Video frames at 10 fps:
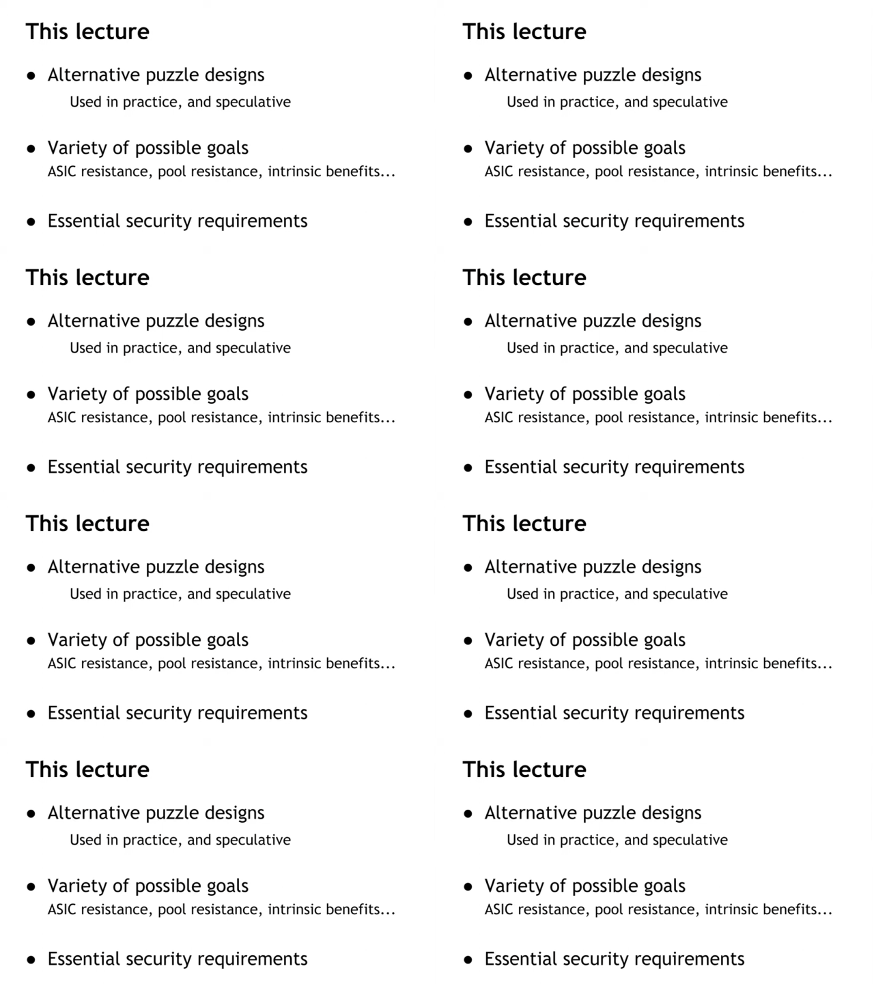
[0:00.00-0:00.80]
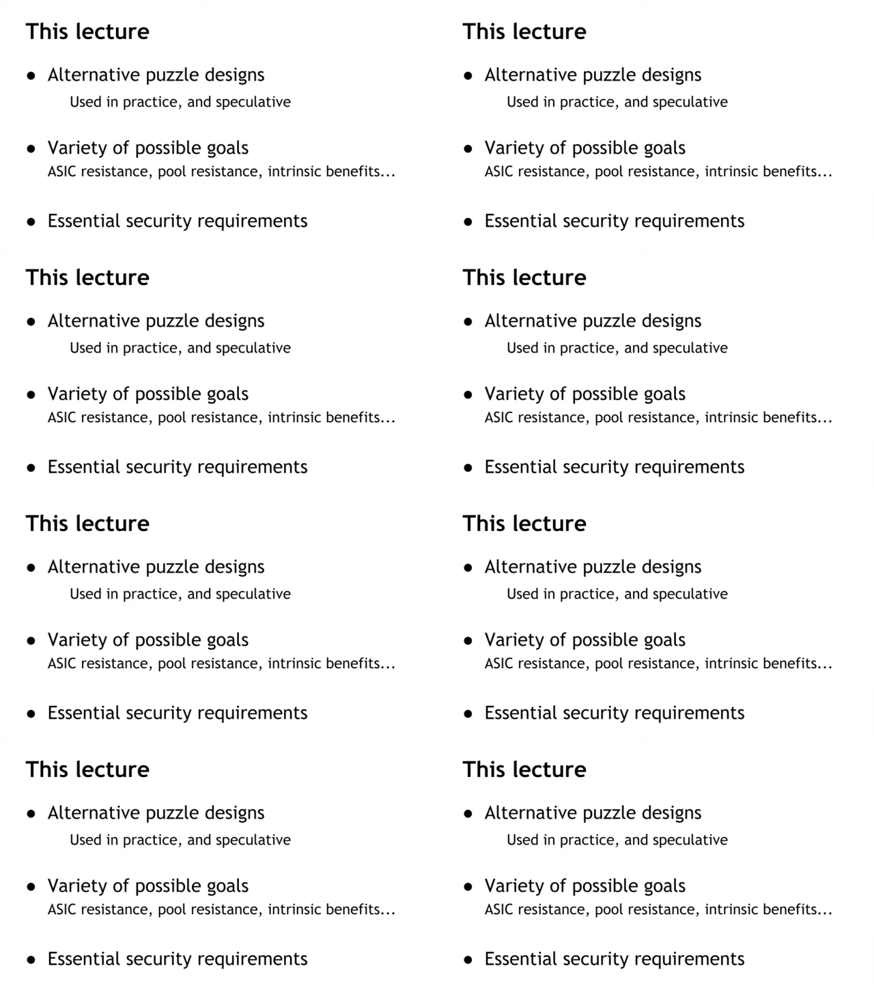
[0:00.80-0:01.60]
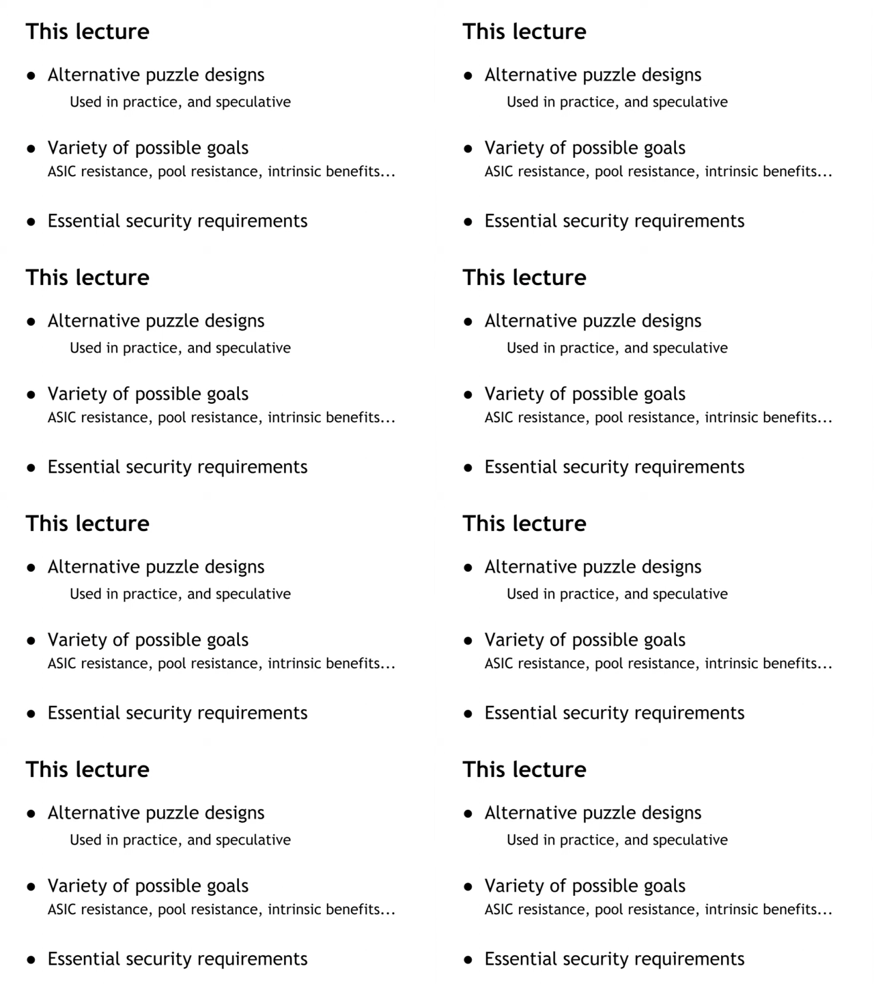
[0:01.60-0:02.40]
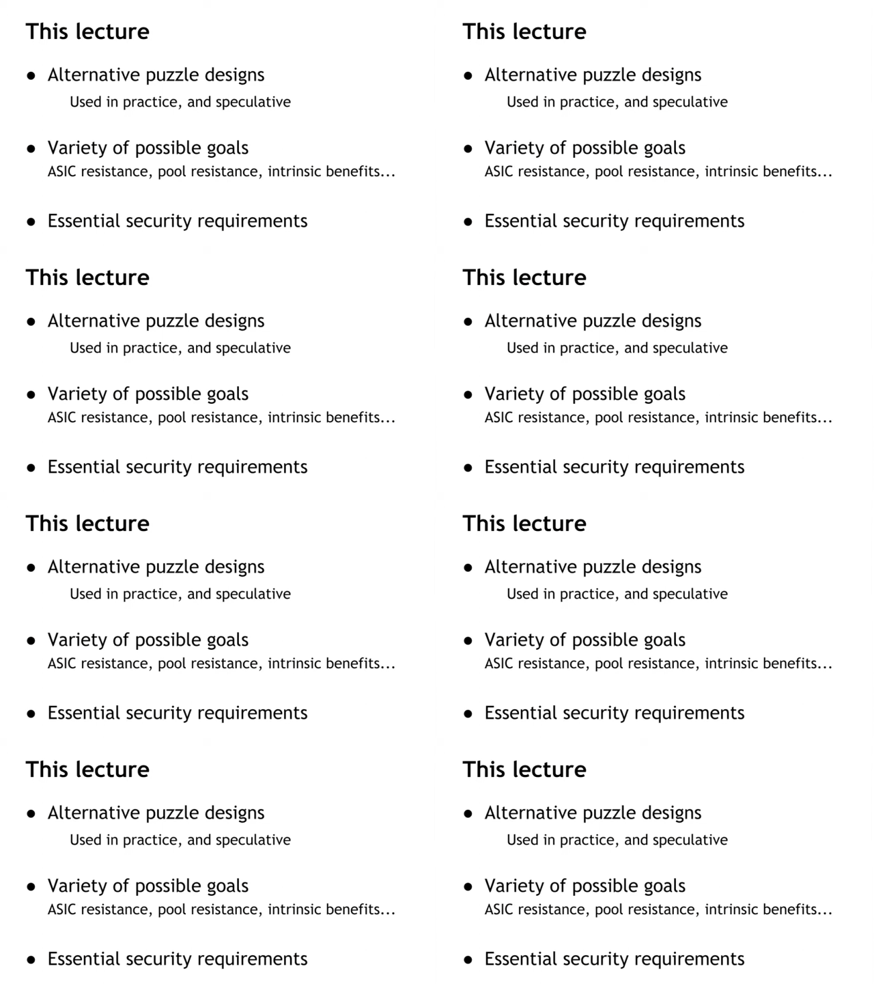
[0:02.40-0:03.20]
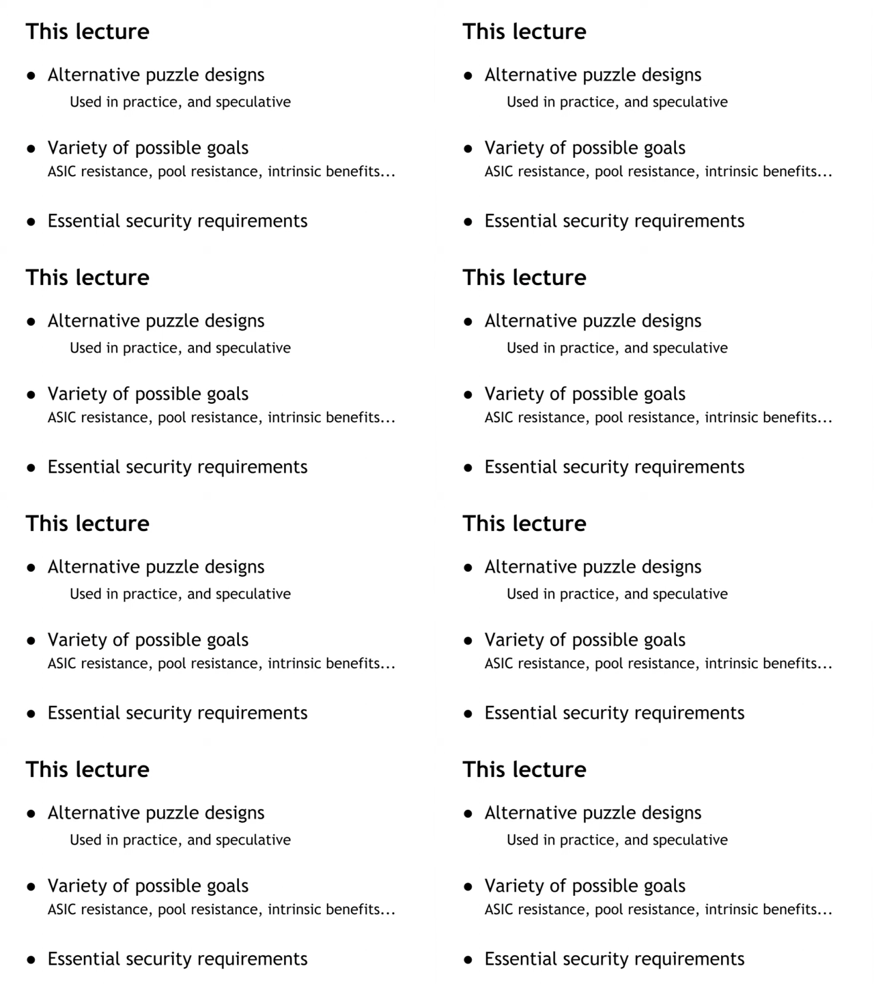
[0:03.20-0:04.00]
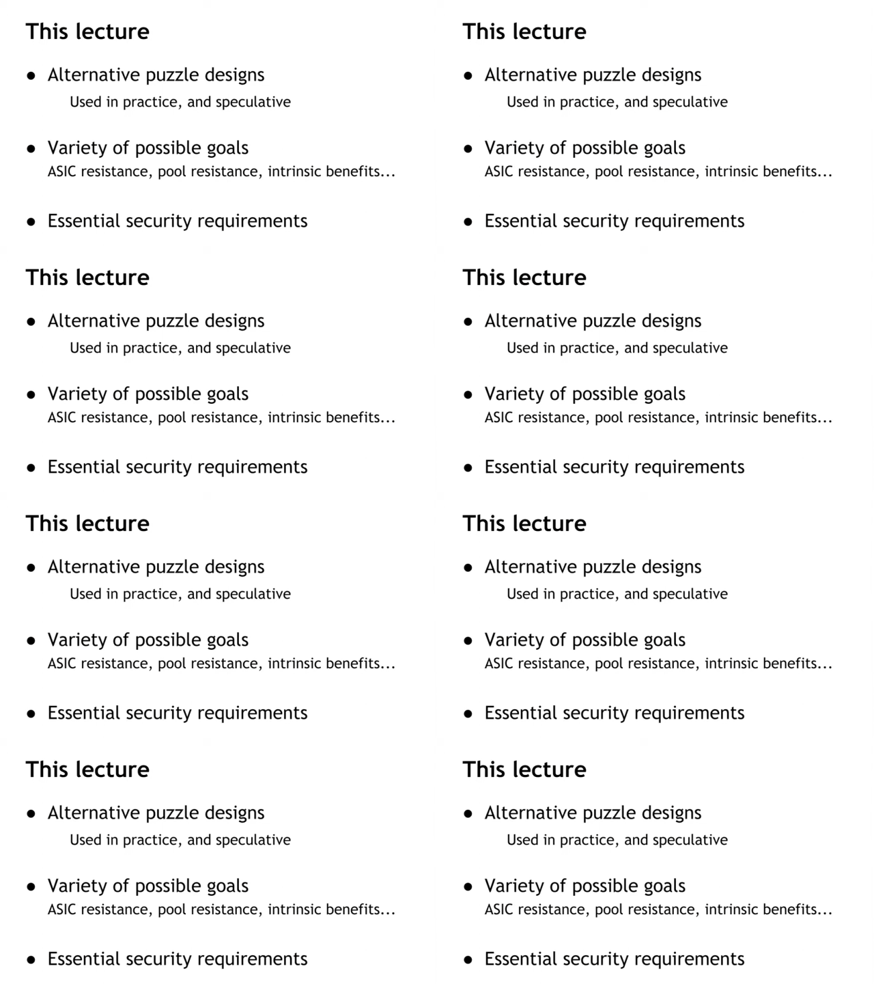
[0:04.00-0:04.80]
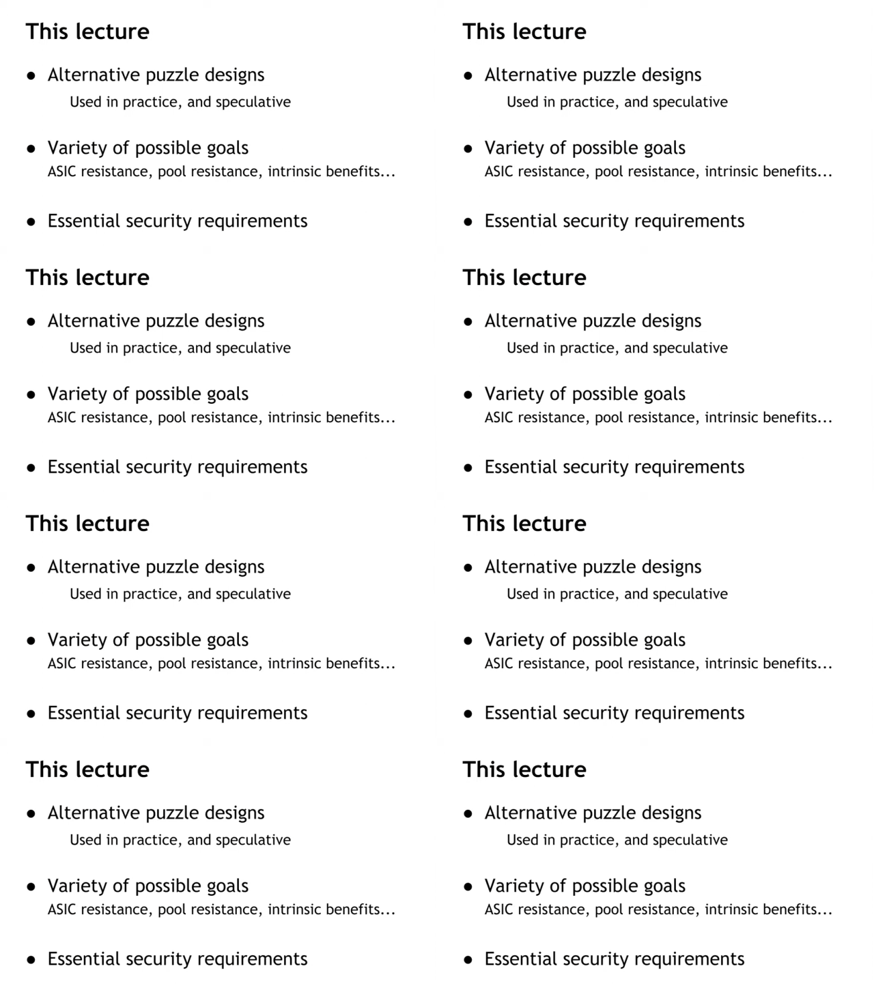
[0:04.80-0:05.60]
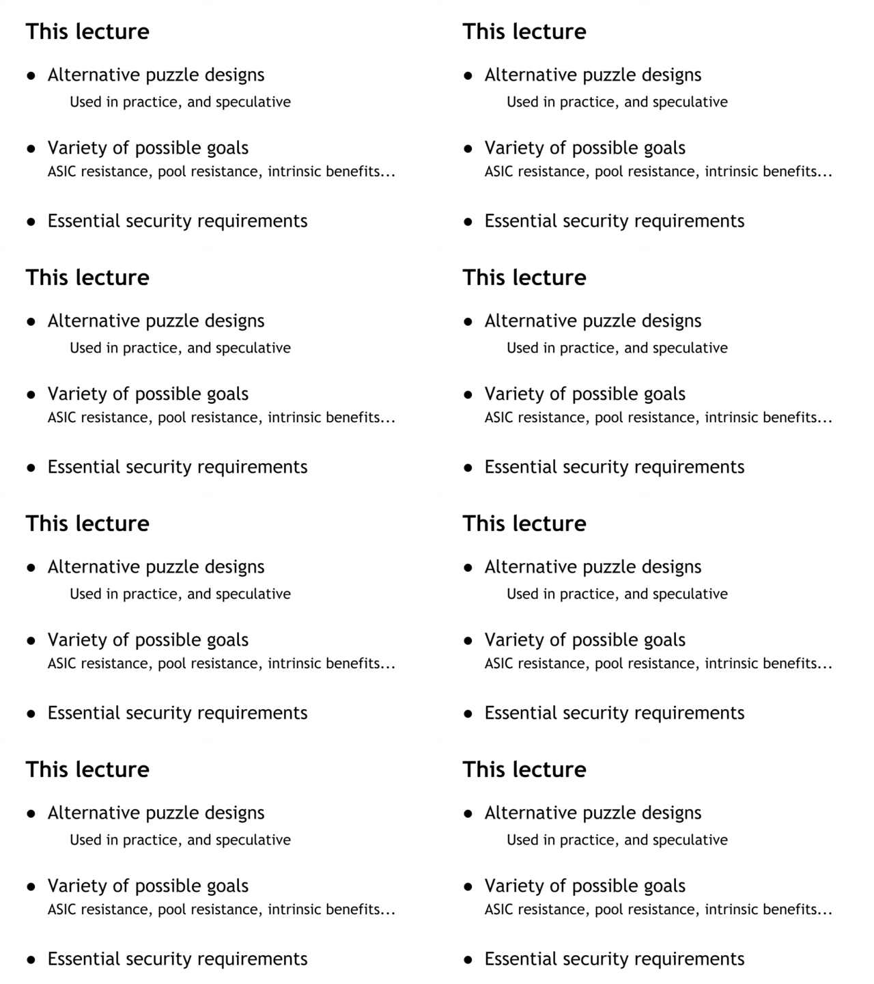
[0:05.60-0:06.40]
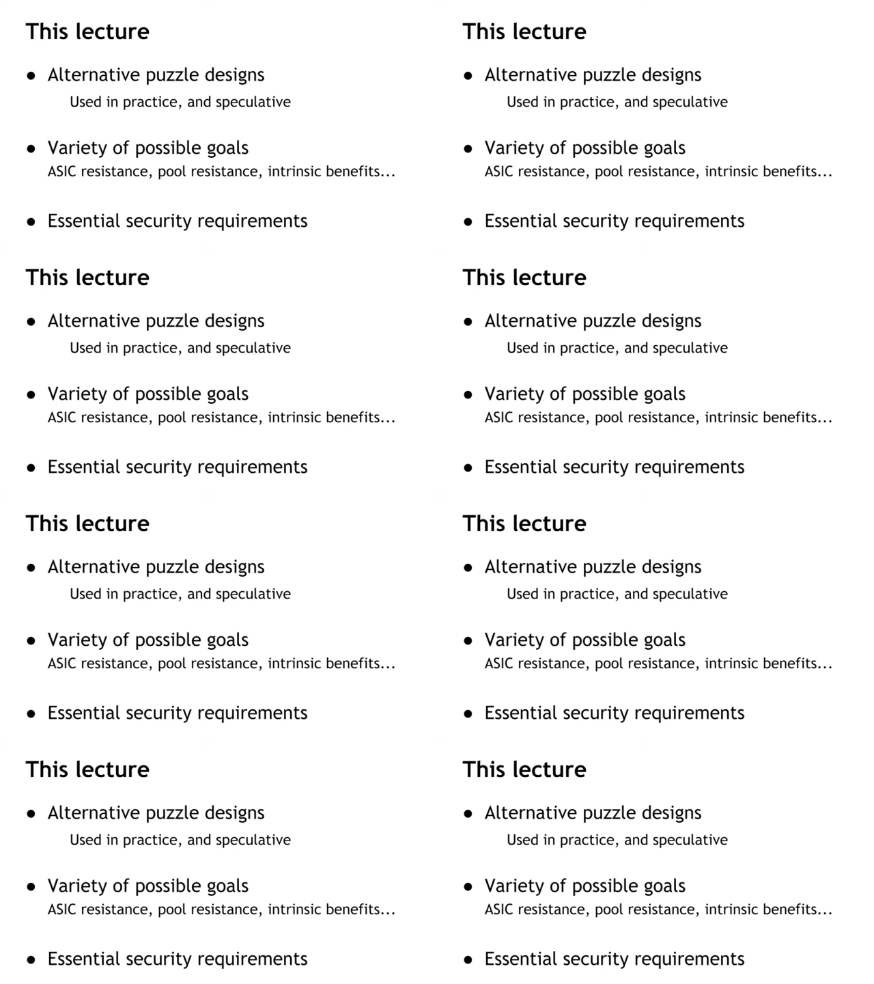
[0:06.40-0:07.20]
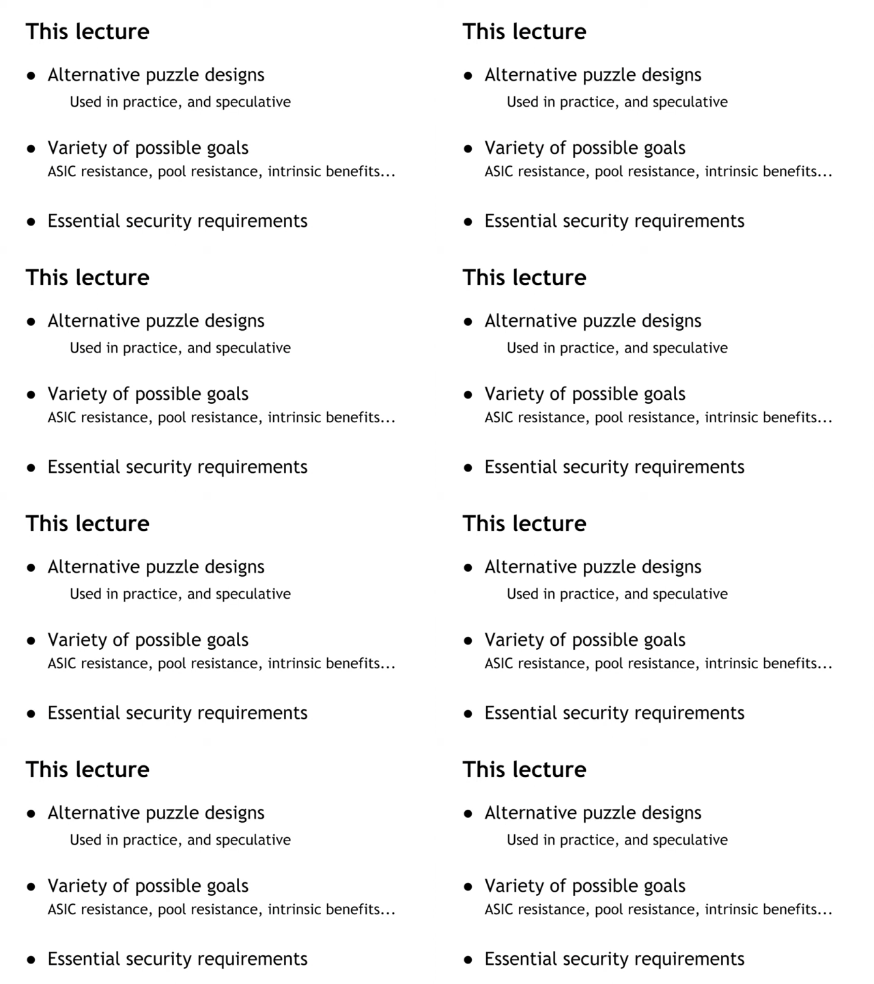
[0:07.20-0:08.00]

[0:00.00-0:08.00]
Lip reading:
Nobody's mouth can be seen.